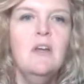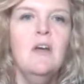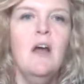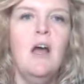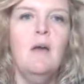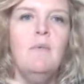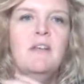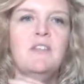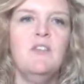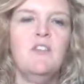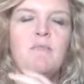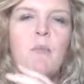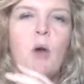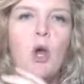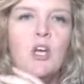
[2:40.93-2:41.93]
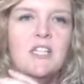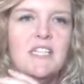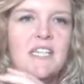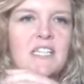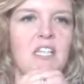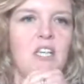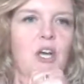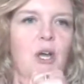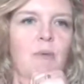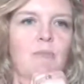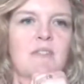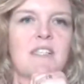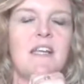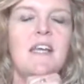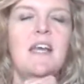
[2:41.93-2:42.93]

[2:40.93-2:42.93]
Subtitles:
in sort of marketing terms.